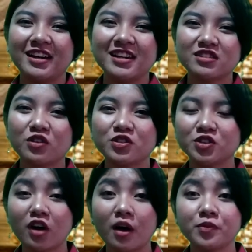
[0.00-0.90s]
It's
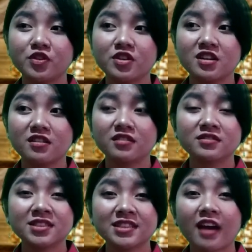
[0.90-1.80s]
also up to the
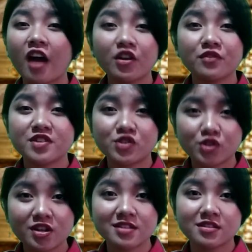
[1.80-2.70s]
kind of the
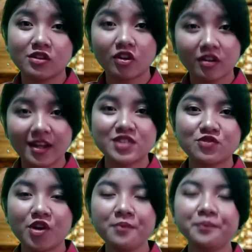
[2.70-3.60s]
students in your
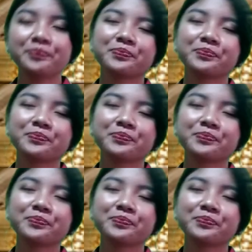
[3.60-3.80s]
classroom.